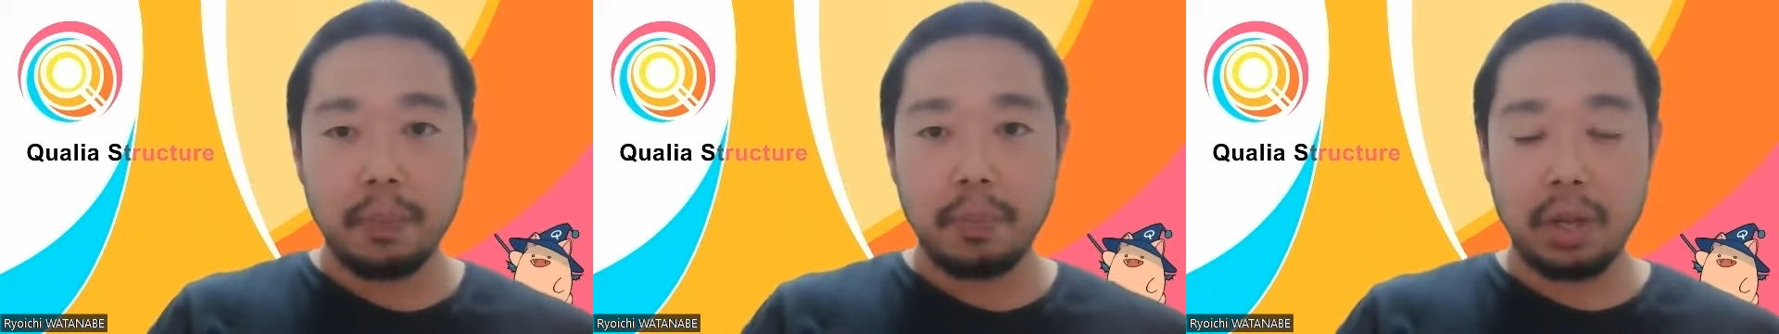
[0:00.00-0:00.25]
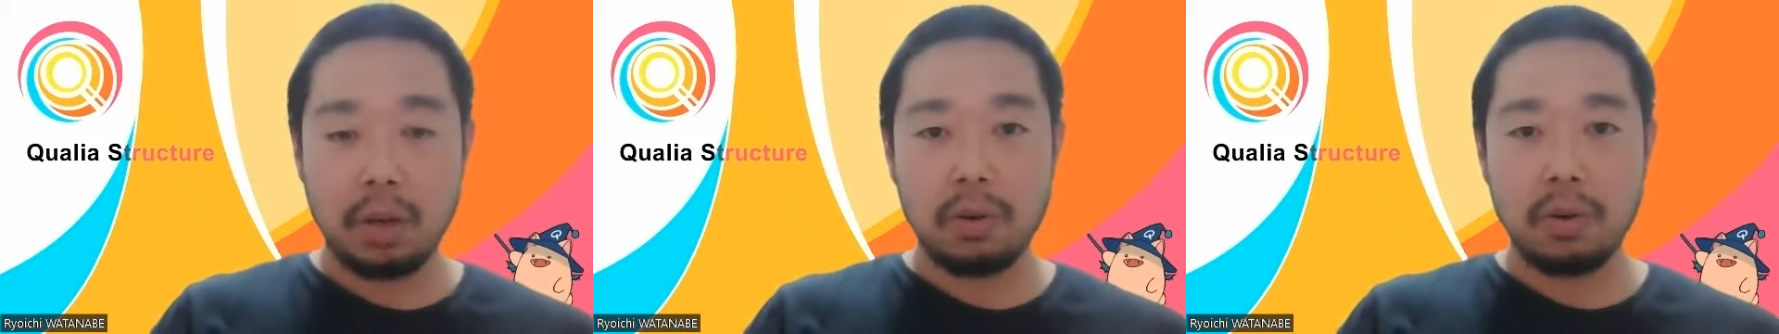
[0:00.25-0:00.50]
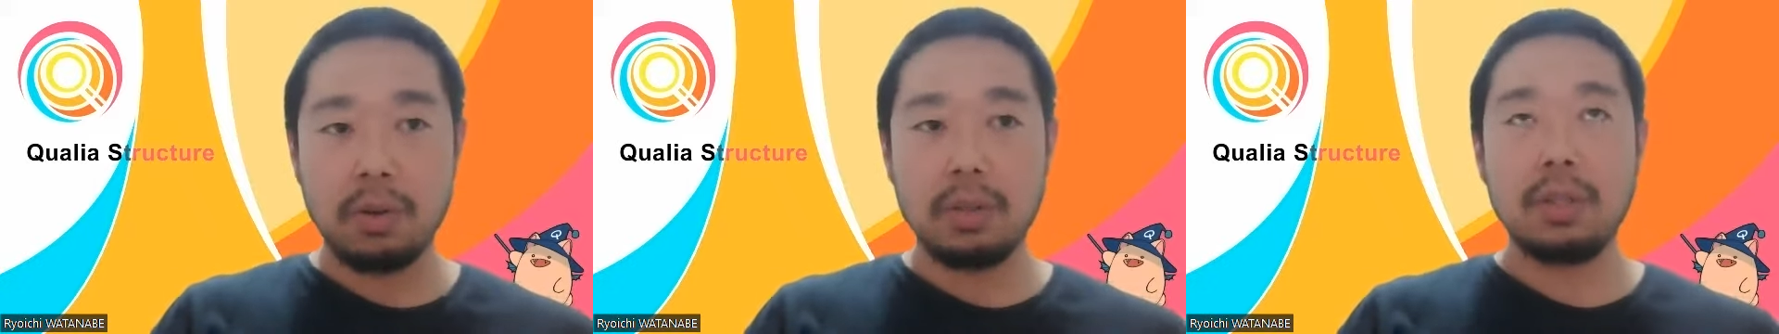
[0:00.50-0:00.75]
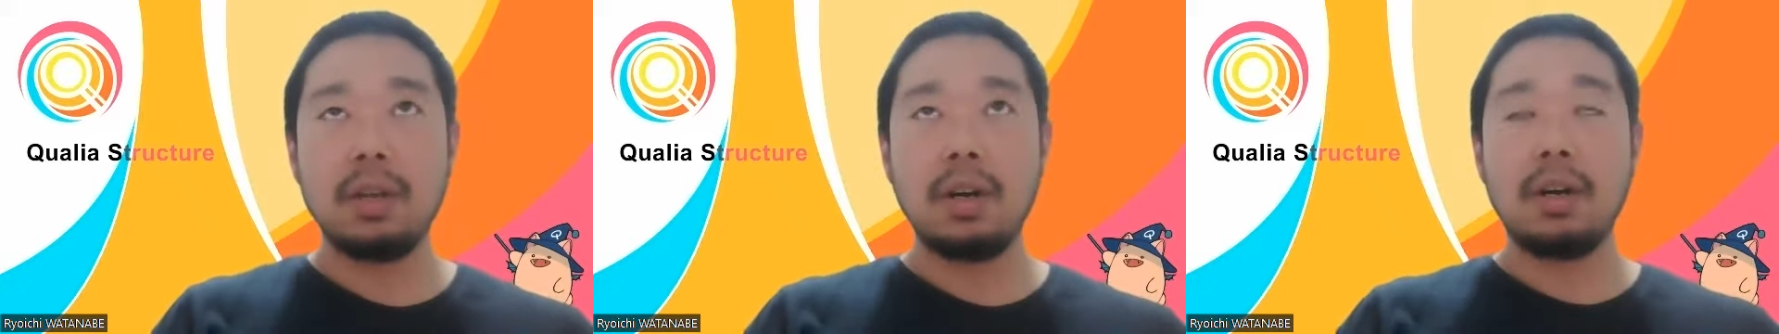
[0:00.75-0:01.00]

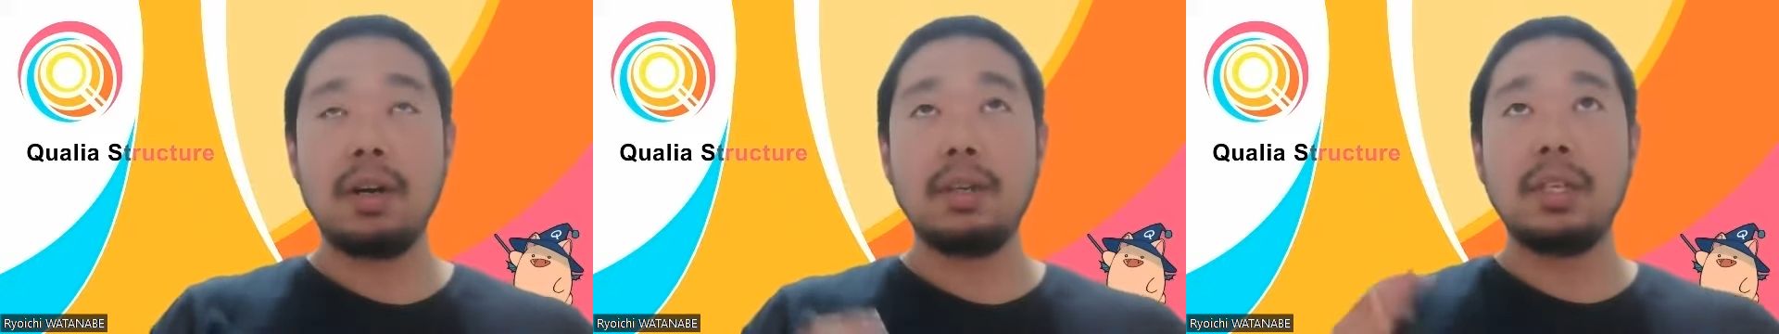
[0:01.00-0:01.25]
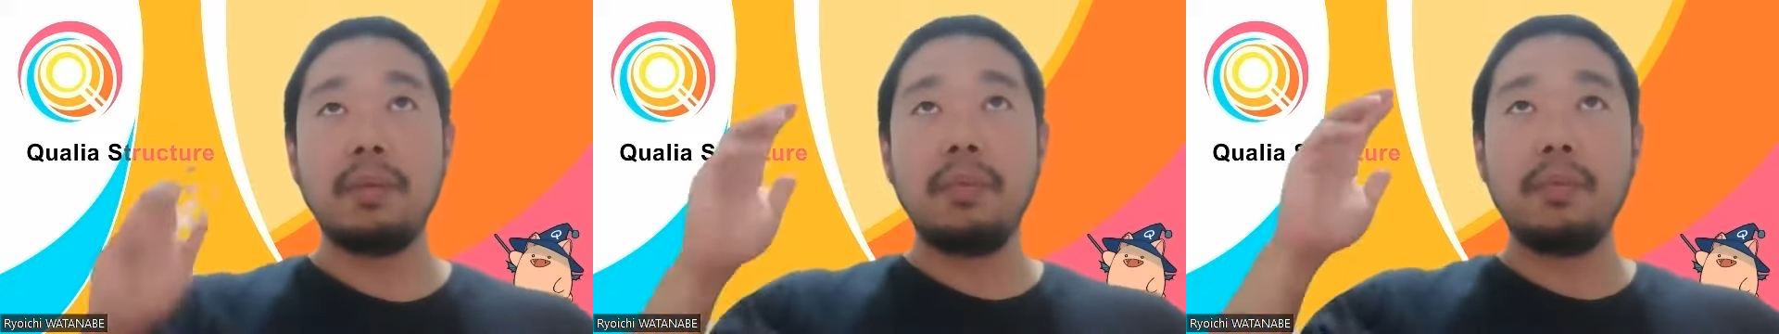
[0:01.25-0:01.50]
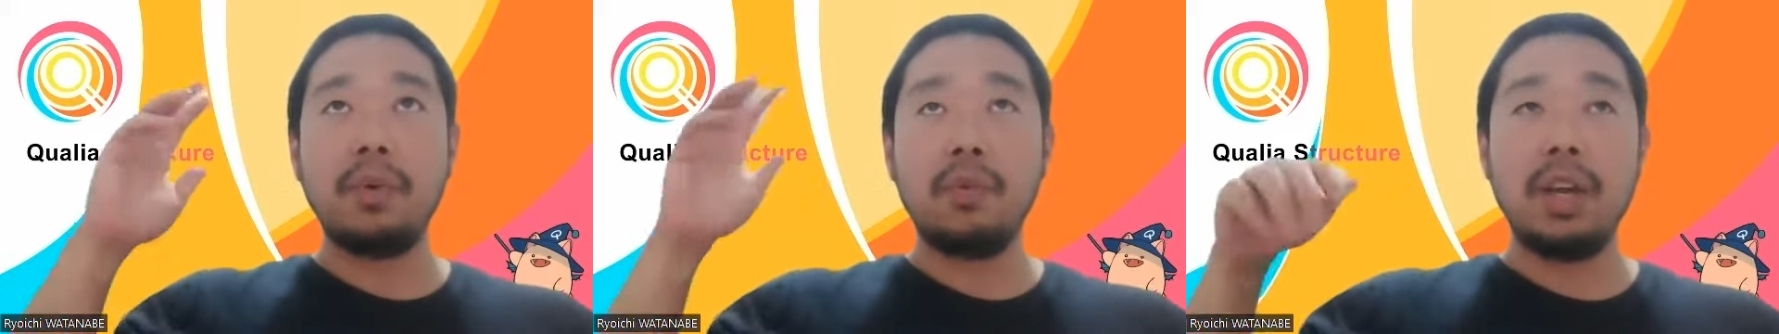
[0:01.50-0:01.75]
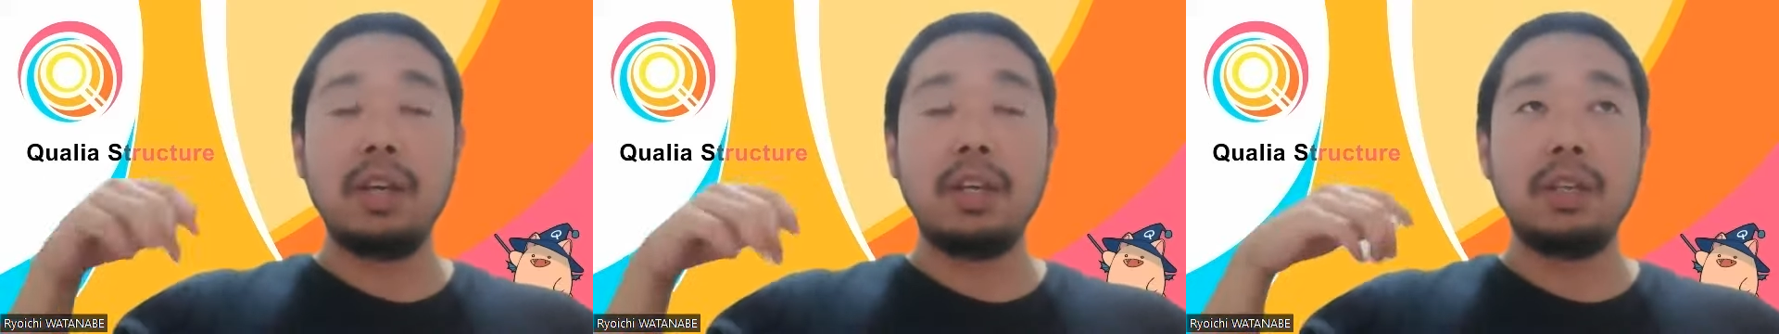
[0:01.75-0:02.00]
Because
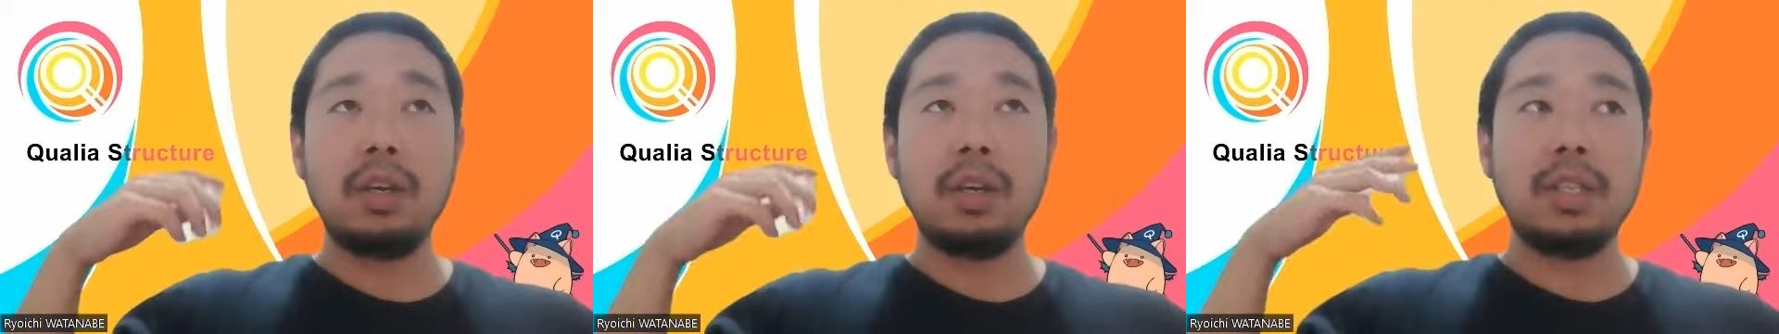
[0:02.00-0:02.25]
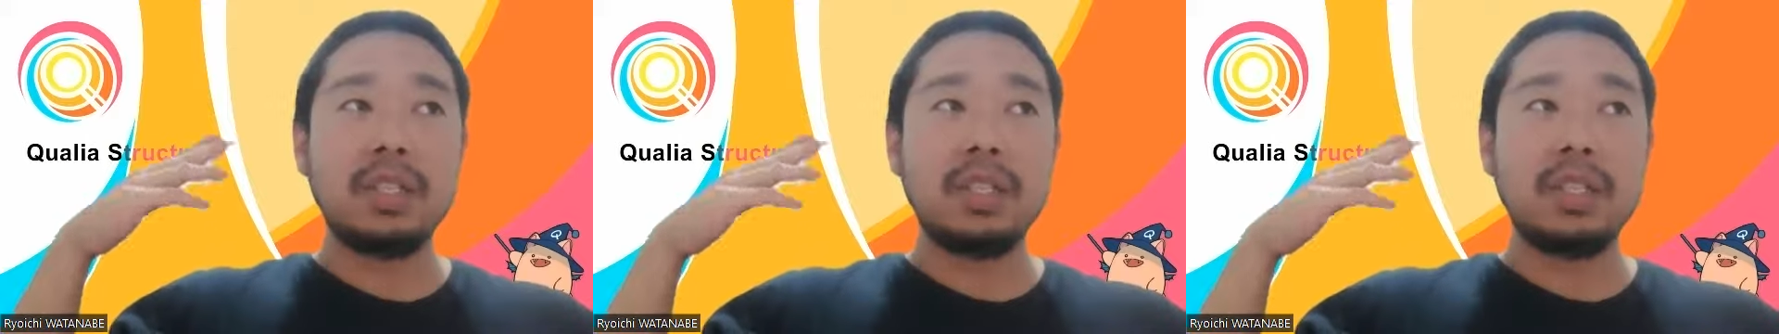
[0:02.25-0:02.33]
we